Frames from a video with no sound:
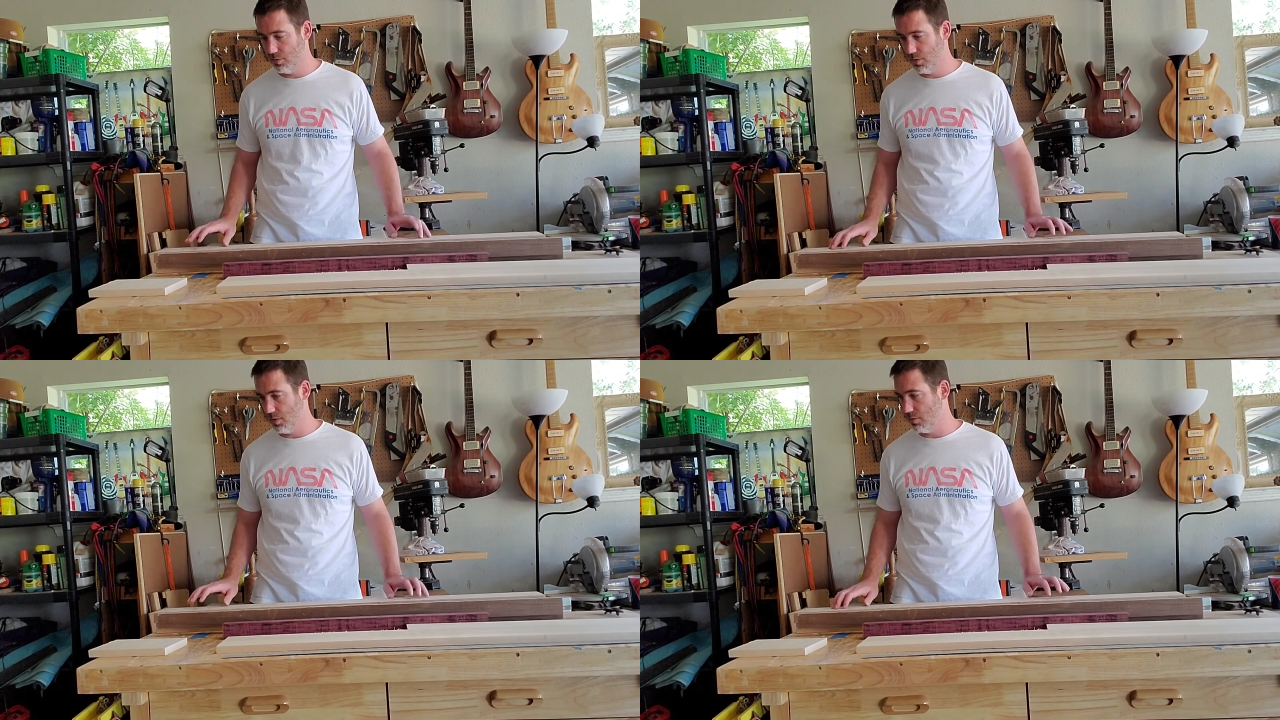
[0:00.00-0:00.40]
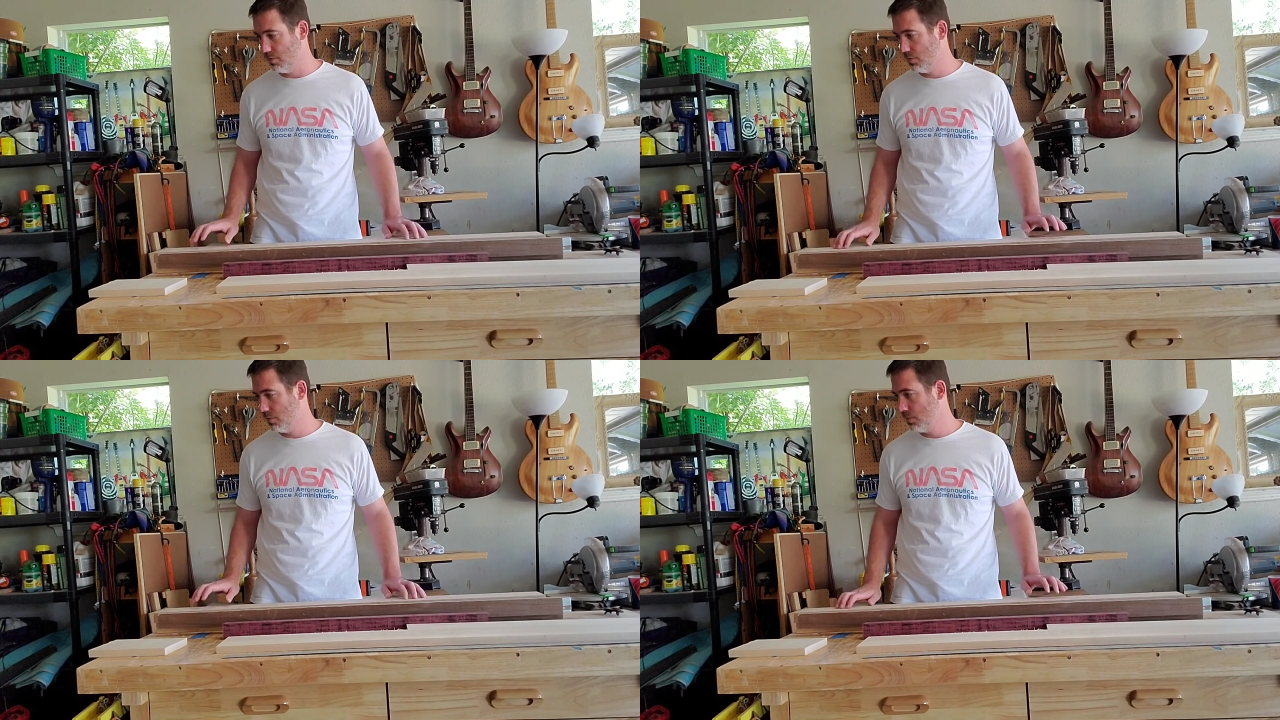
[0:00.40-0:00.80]
so
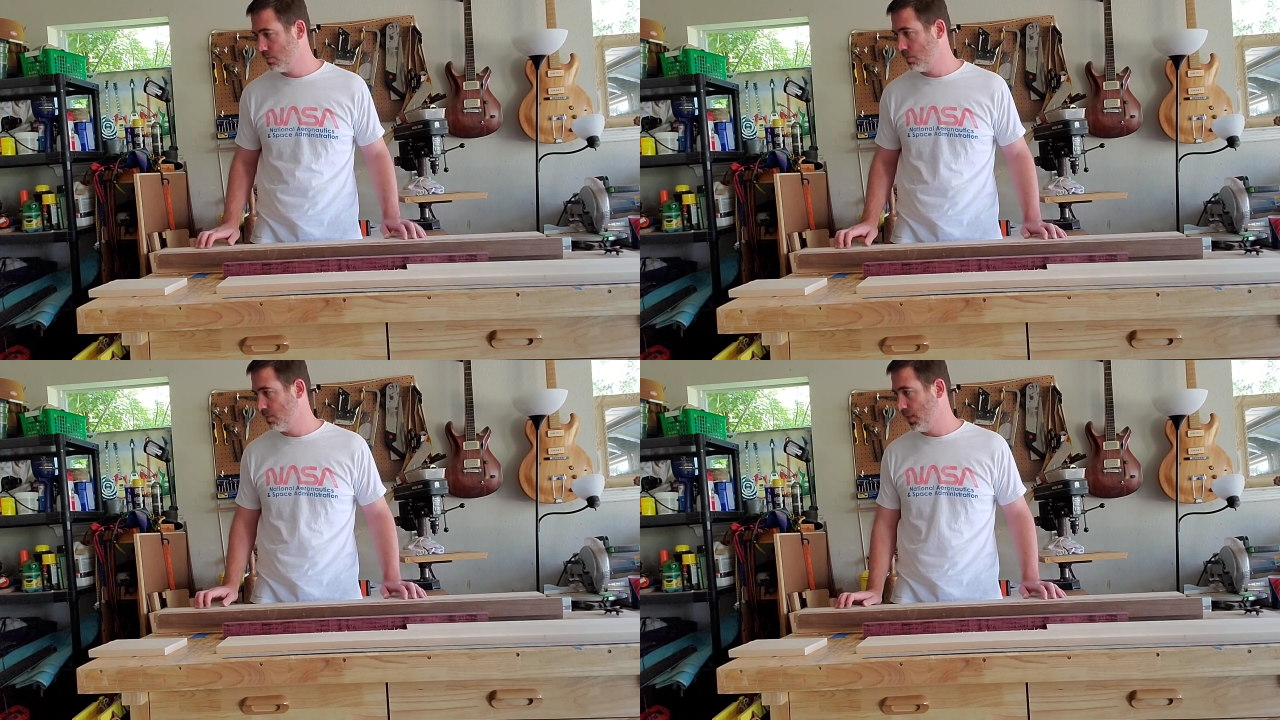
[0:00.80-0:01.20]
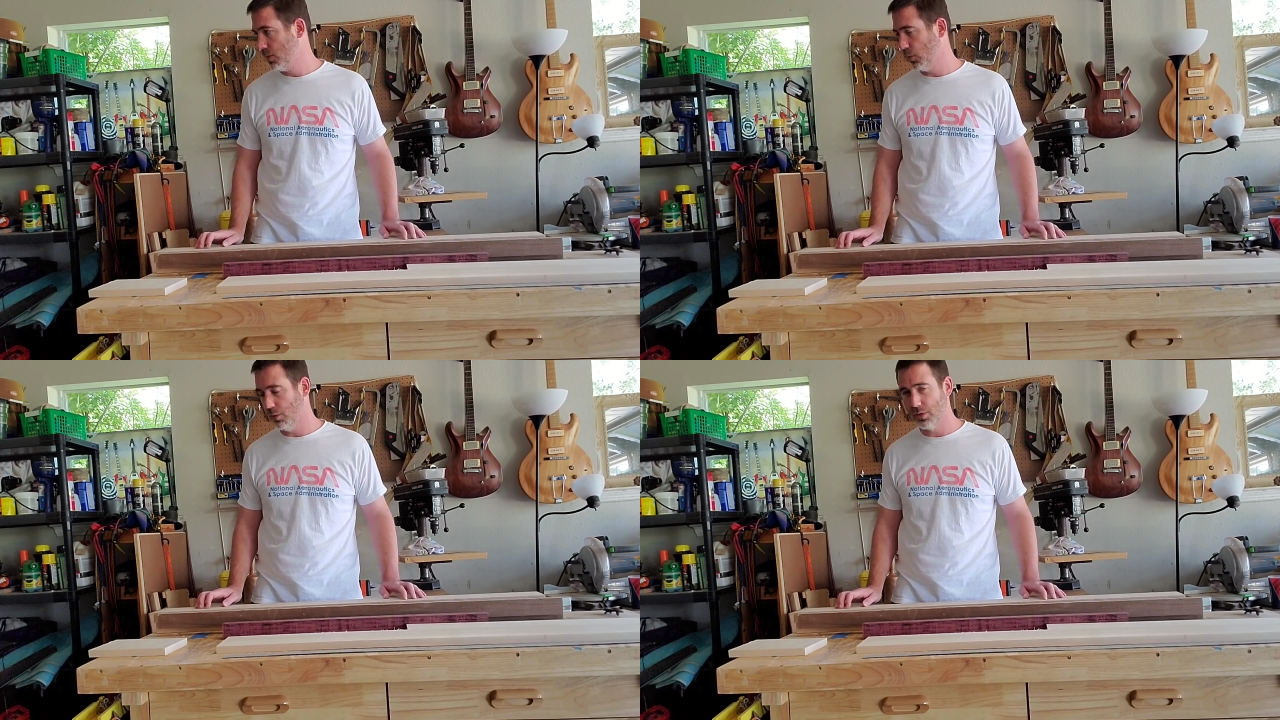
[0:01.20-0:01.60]
I'll
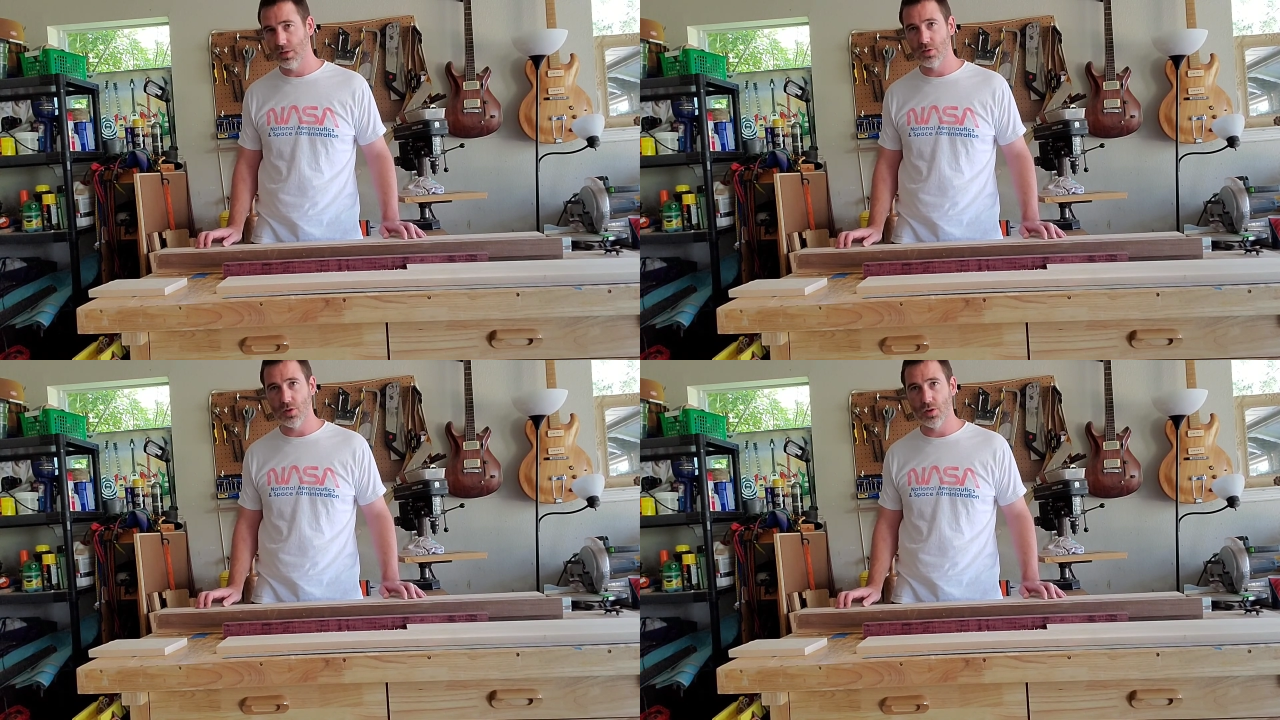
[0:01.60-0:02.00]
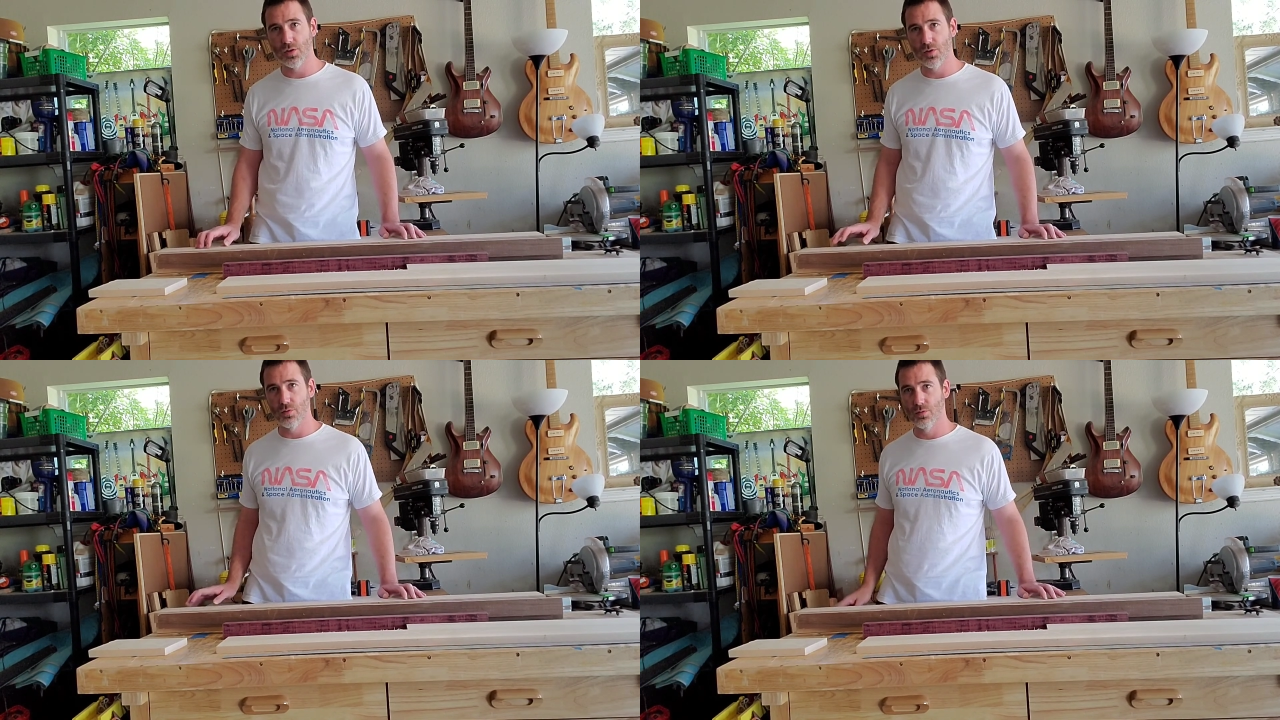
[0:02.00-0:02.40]
probably get started soon.